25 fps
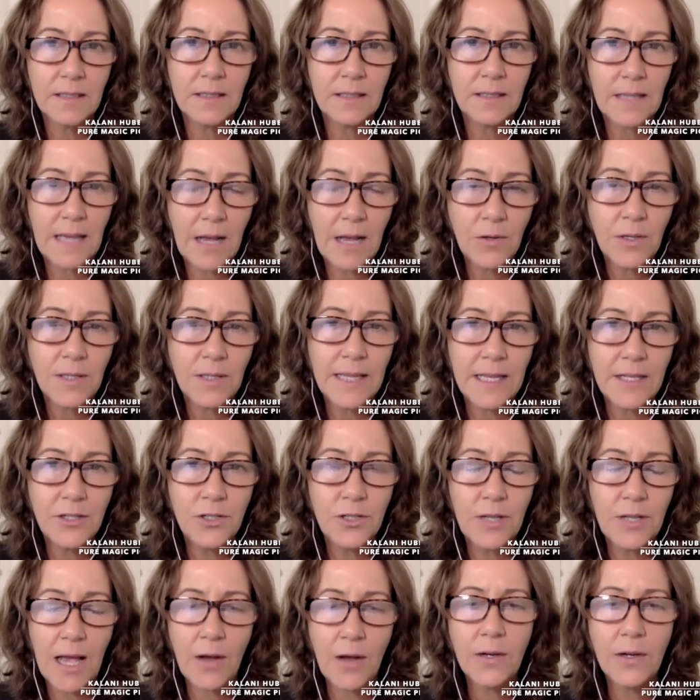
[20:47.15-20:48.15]
How could
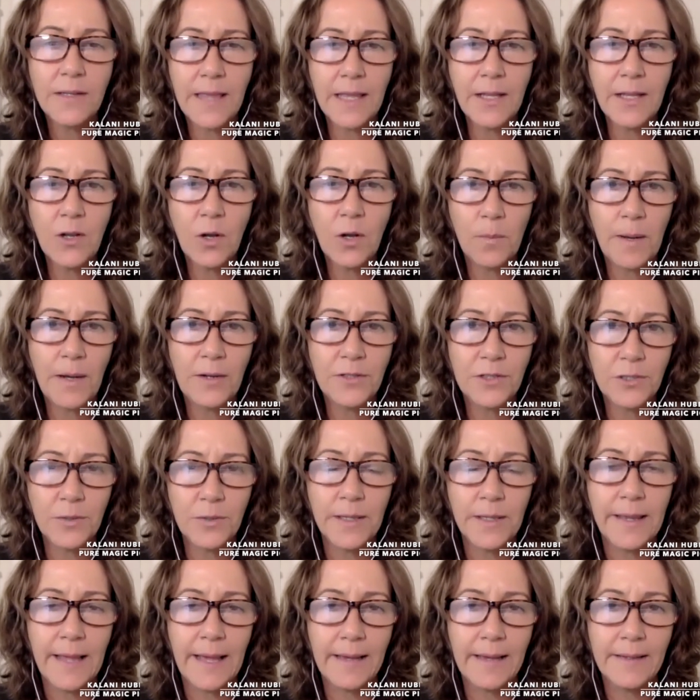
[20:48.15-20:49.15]
they go about
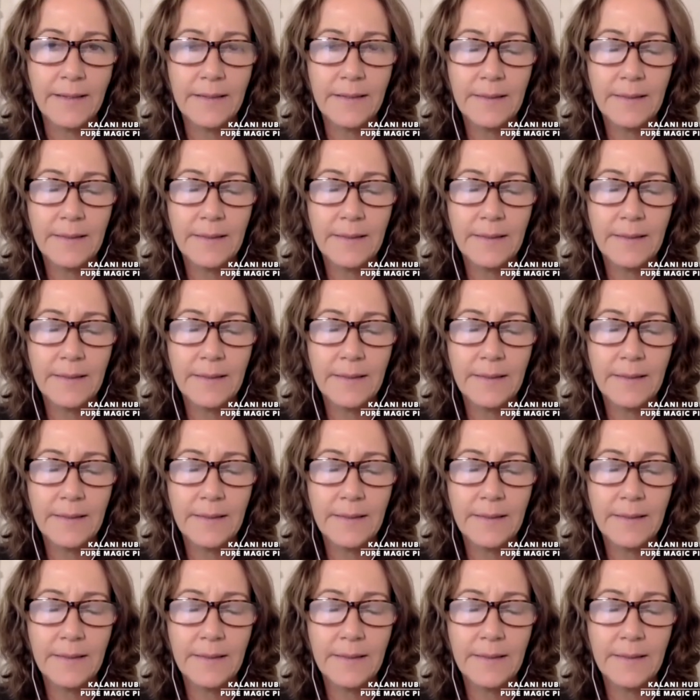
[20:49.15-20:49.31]
doing that?